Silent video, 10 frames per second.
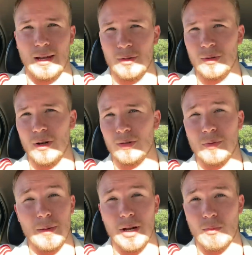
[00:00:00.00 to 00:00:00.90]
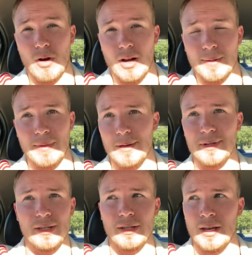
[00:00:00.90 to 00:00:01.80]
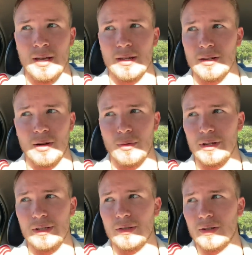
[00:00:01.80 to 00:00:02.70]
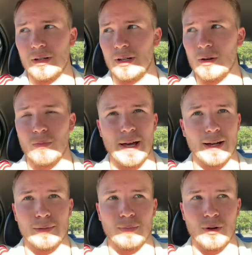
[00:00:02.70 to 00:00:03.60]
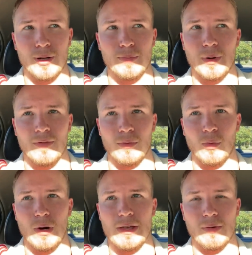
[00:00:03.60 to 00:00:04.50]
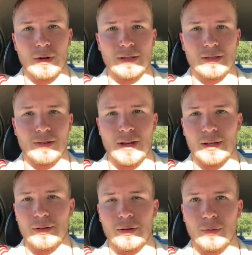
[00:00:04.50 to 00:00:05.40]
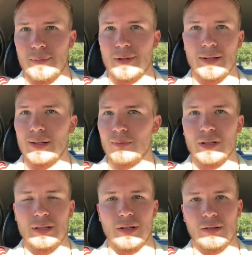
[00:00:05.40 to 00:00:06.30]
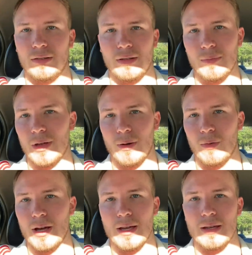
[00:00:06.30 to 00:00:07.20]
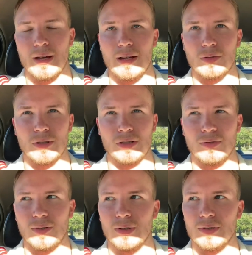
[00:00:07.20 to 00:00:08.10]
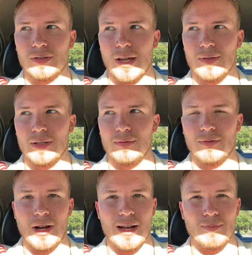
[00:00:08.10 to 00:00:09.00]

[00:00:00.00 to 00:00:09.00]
And who knows, maybe I'm wrong. Maybe, these are gonna go back in print. But from the way that Write Stuff has it on the website, it really doesn't seem that way, especially for 7 and 5